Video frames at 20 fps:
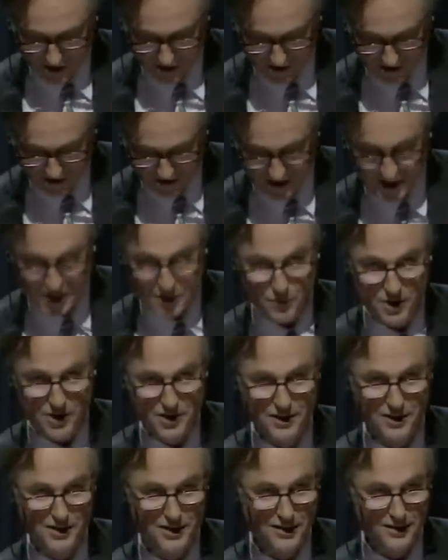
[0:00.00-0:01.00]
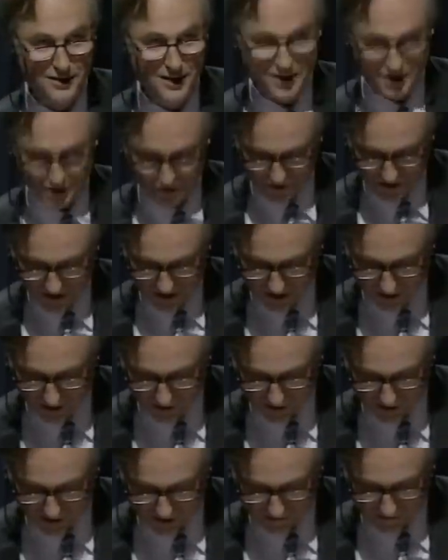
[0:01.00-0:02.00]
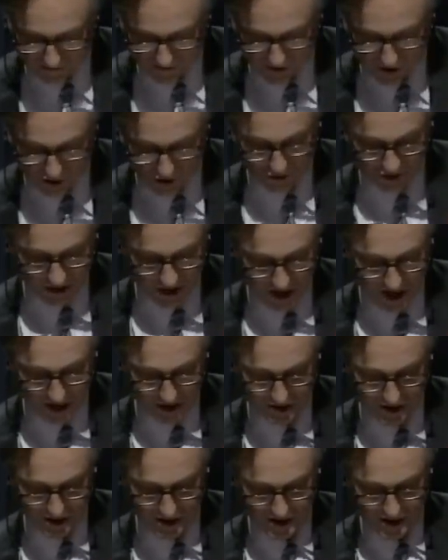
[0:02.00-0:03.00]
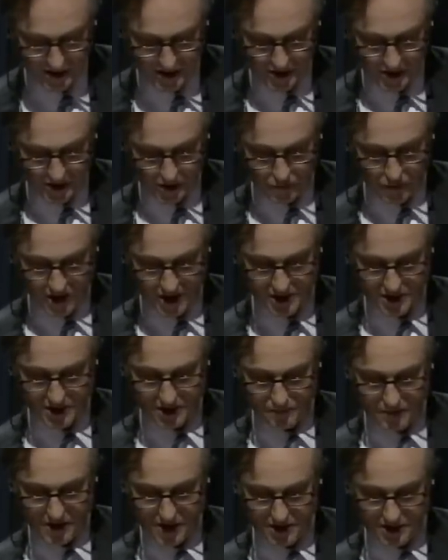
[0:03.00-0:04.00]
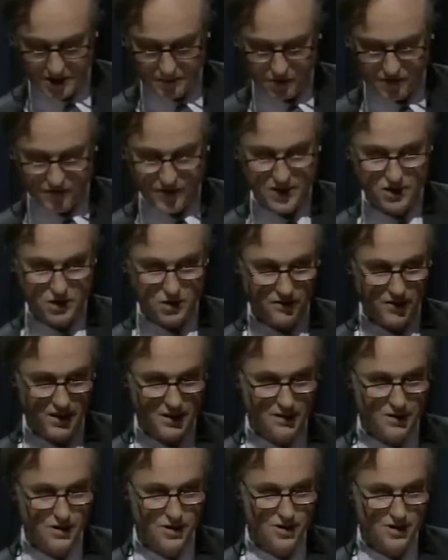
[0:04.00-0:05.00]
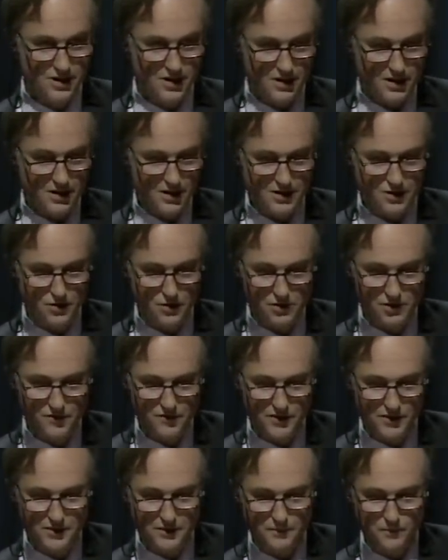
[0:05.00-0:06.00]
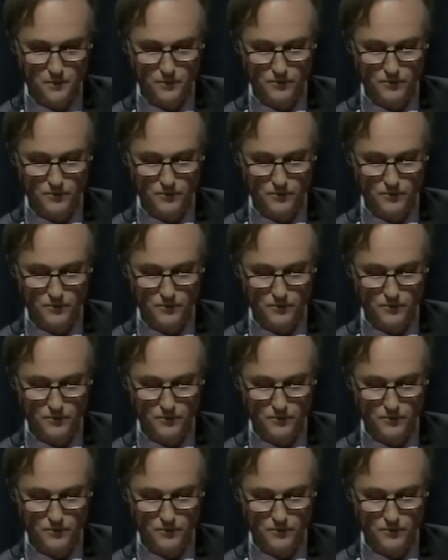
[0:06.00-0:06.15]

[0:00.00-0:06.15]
a distinguished literary scholar, John Carey, the present Merton Professor of English at Oxford.